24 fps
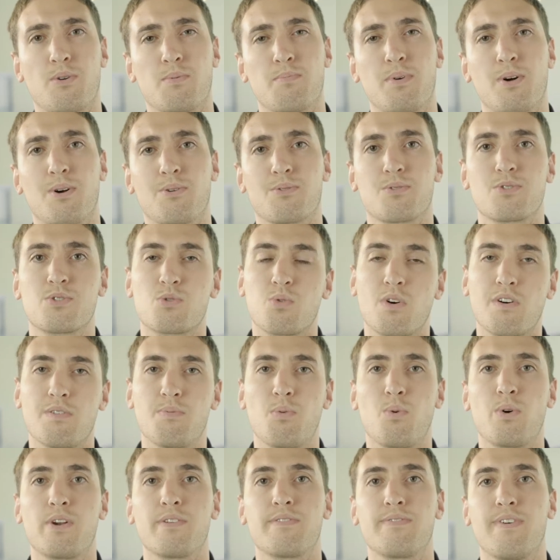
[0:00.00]
about
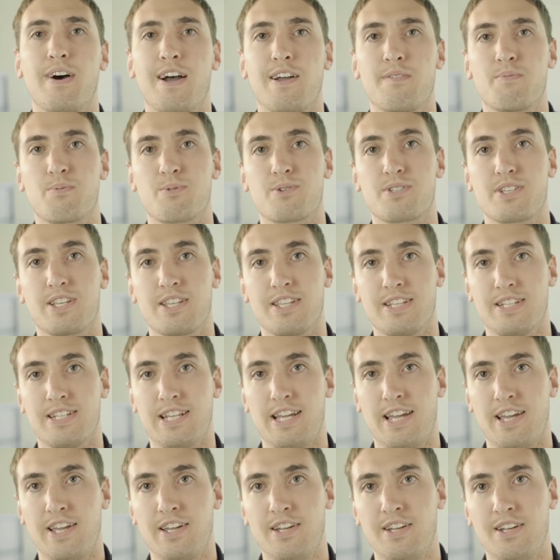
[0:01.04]
12.5% of the
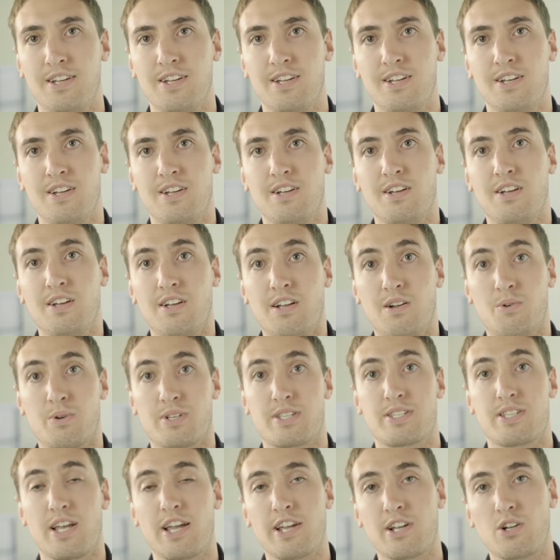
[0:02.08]
day. With
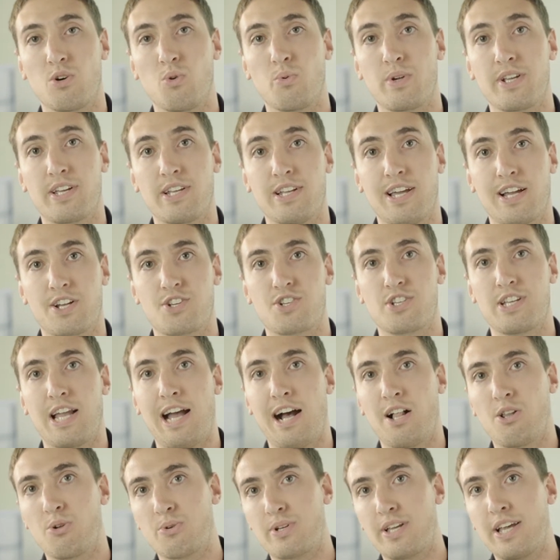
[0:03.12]
Cycle, we can actually
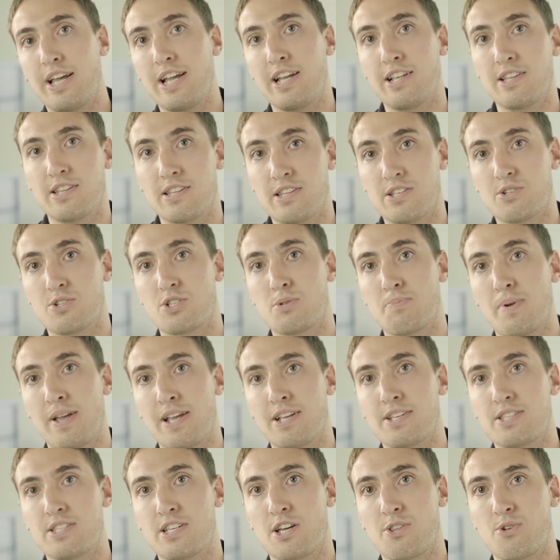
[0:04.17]
allocate the
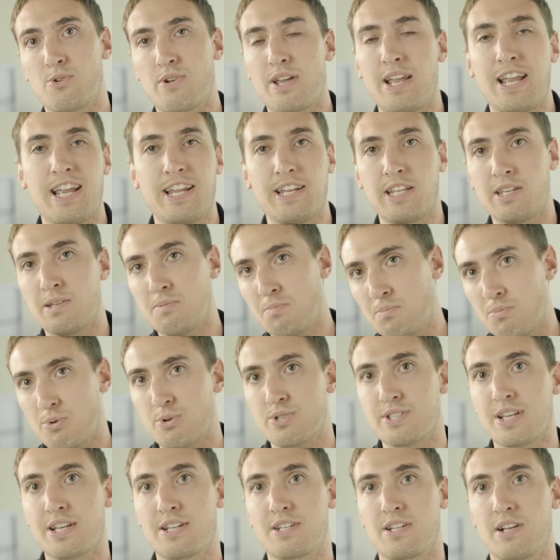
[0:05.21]
space, the other
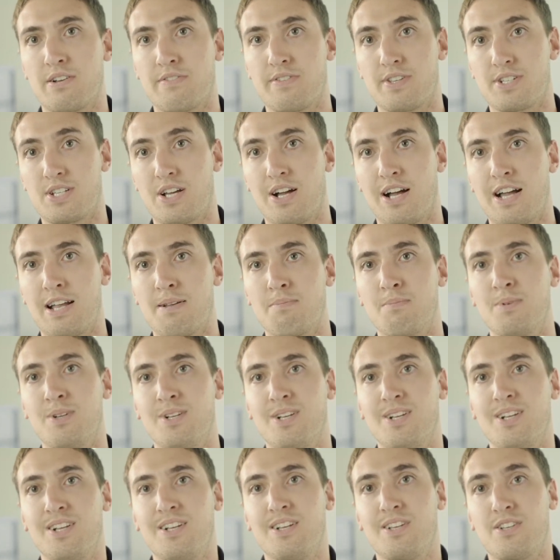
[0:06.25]
80% of the time,
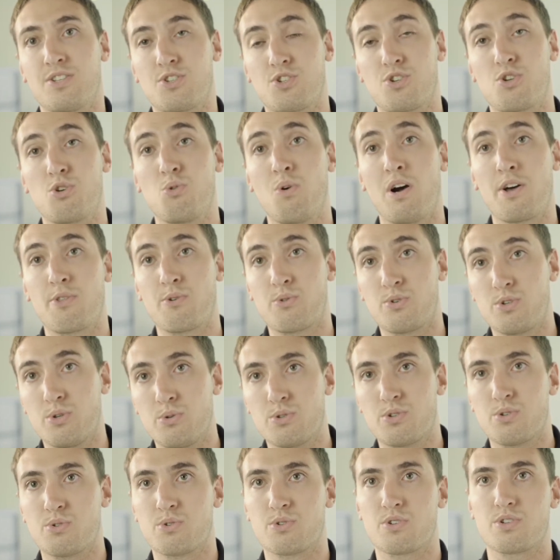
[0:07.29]
to other
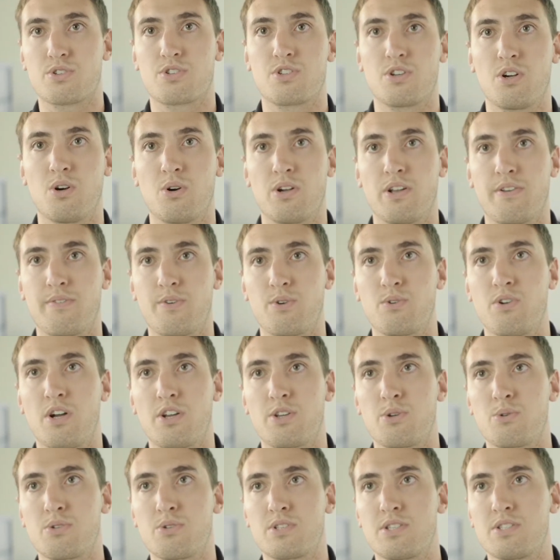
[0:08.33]
users. So if you're
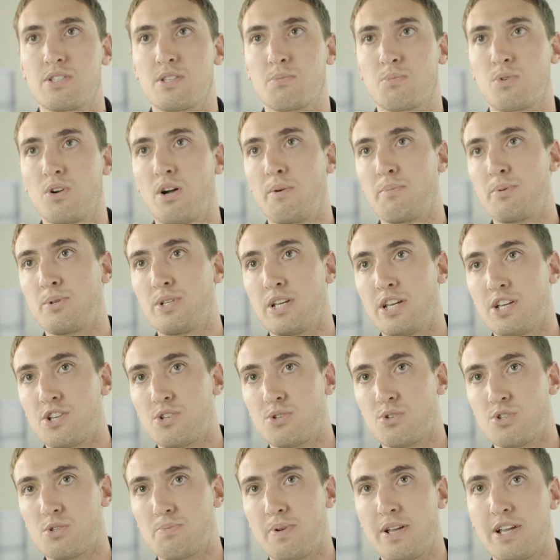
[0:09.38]
not using some
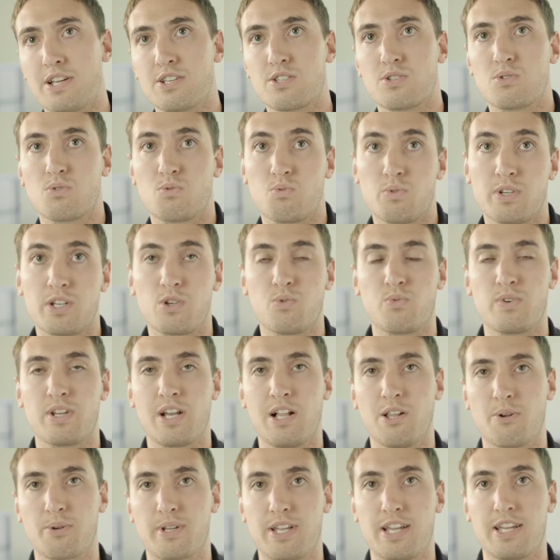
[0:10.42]
computational space, we can
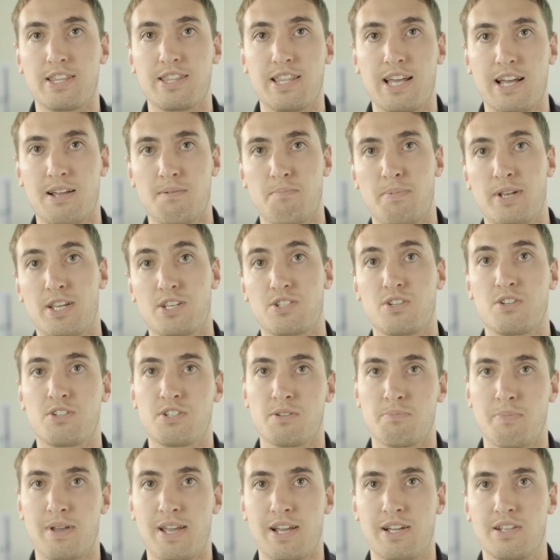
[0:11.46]
reallocate that based on
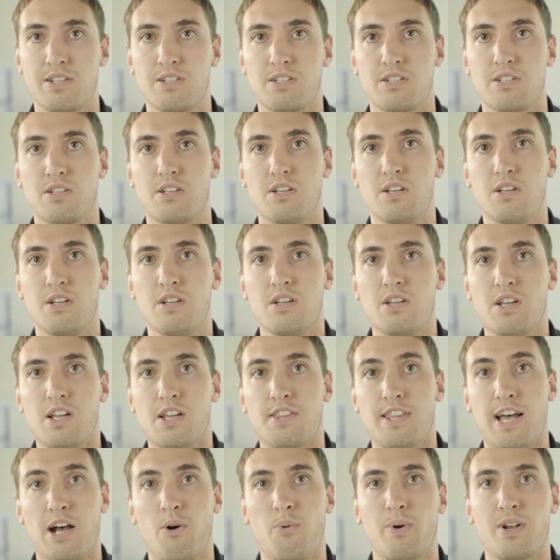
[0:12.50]
demand,
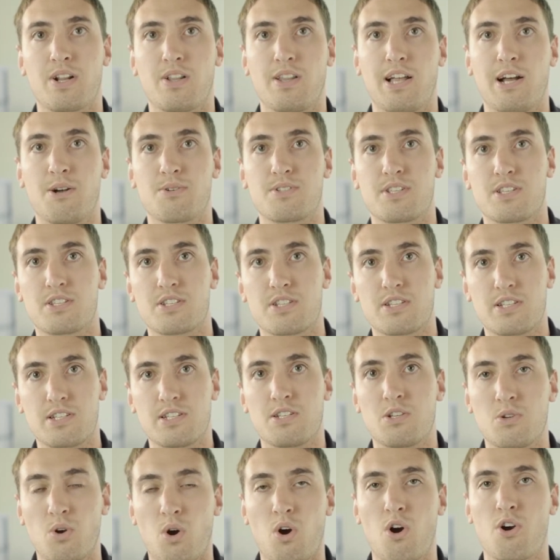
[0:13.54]
and that way it allows us
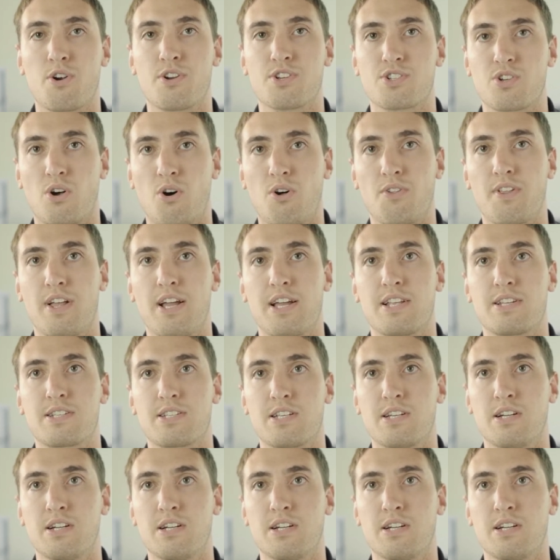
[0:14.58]
to harness all that